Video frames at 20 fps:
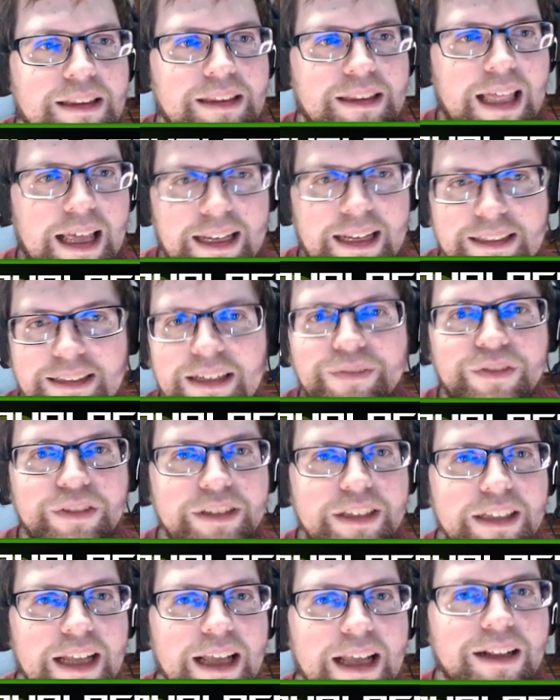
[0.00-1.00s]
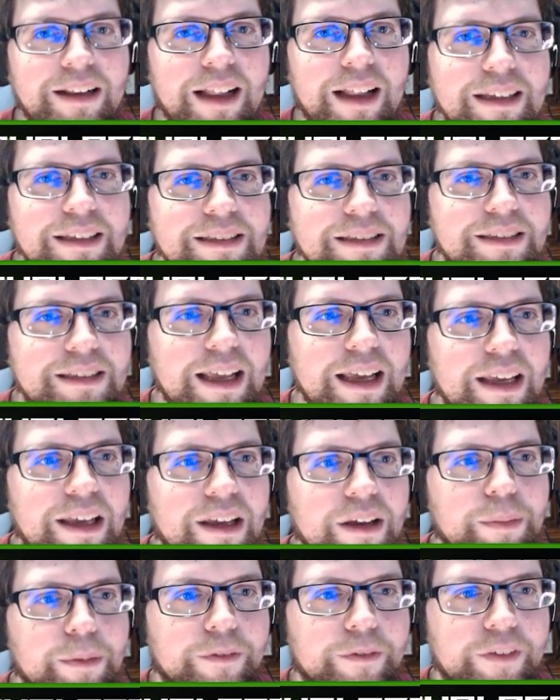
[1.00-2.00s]
That is it for today, class. Thank
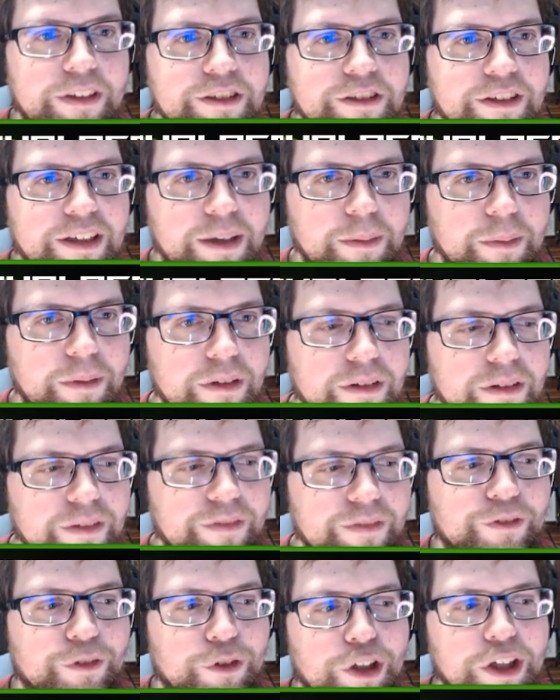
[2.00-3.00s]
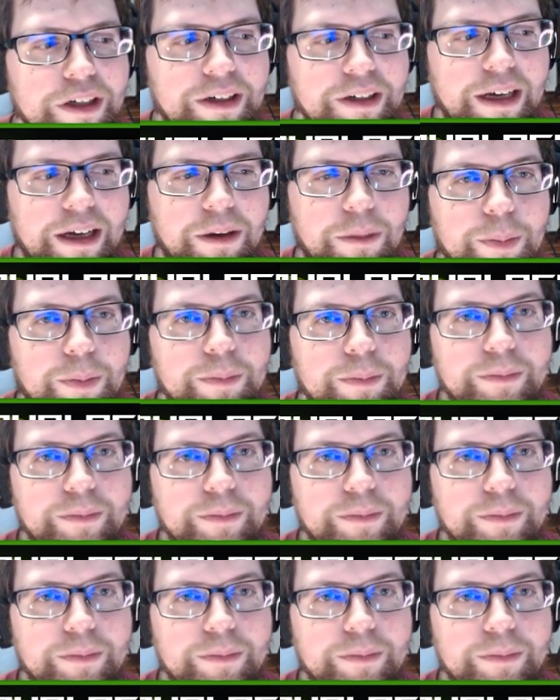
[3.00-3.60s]
you, Professor Gibble, for your help.